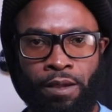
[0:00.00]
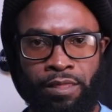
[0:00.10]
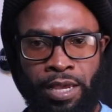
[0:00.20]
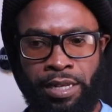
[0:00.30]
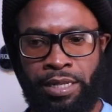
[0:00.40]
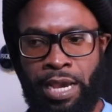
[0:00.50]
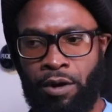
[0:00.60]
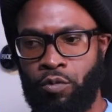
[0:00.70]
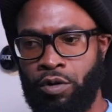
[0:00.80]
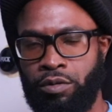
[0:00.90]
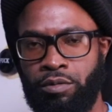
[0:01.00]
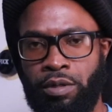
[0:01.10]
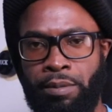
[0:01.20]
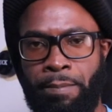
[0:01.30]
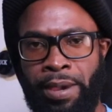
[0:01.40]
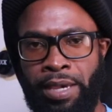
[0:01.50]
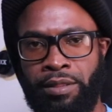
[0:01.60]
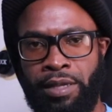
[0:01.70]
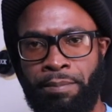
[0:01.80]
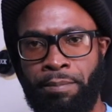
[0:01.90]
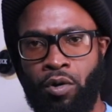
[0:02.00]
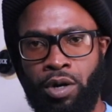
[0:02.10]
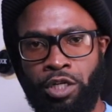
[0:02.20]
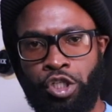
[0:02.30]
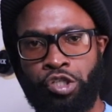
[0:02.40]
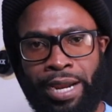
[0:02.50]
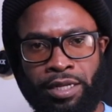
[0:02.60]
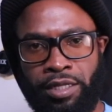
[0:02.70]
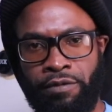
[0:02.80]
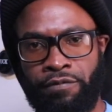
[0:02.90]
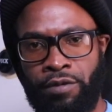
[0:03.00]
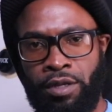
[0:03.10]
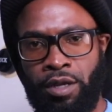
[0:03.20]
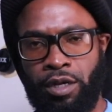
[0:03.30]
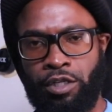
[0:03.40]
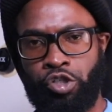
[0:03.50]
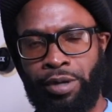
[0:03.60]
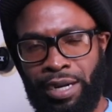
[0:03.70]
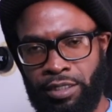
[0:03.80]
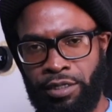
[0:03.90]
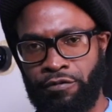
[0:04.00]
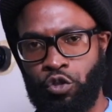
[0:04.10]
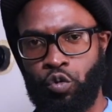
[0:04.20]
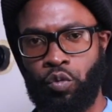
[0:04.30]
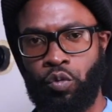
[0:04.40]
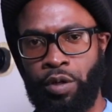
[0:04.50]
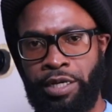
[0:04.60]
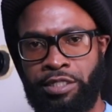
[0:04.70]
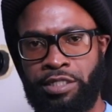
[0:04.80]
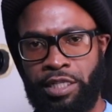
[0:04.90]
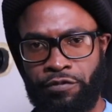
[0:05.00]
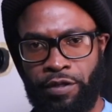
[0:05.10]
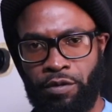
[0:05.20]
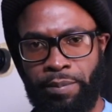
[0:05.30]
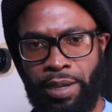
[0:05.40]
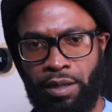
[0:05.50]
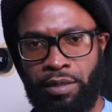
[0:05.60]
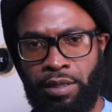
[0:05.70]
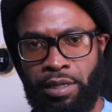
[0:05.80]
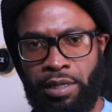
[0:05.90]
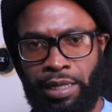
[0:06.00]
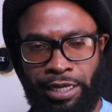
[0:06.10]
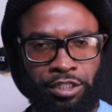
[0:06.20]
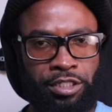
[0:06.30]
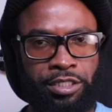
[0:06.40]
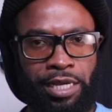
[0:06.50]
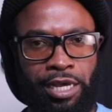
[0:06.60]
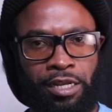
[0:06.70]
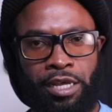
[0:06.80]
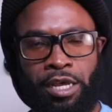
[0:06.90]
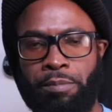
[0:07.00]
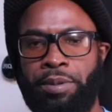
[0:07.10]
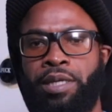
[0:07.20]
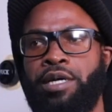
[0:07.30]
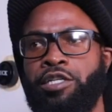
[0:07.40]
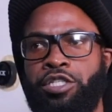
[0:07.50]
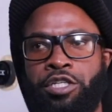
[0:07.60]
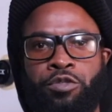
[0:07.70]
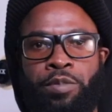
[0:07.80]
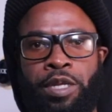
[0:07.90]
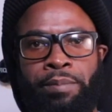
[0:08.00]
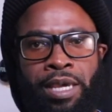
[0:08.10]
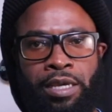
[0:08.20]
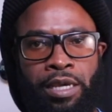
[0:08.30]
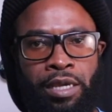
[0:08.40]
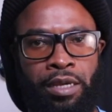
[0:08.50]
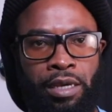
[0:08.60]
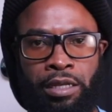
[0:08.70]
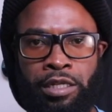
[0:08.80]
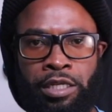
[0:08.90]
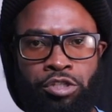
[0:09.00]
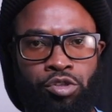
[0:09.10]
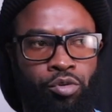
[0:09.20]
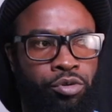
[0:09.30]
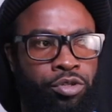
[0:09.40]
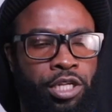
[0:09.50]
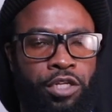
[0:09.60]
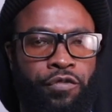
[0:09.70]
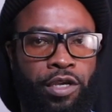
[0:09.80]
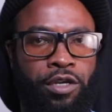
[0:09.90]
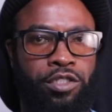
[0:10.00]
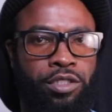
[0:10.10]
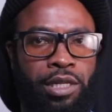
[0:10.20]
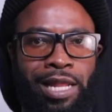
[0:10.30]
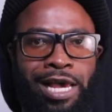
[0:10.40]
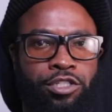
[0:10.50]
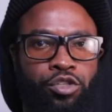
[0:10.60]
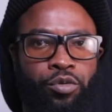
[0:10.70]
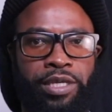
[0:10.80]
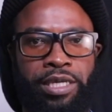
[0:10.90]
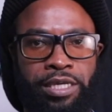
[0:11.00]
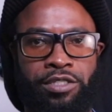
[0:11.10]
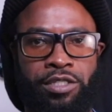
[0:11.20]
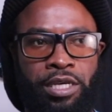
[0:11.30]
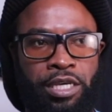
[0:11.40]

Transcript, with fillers: then that will make them more attractive attractive to a six-finger male. Like she said, because she has been making at least th- six figures the last three years,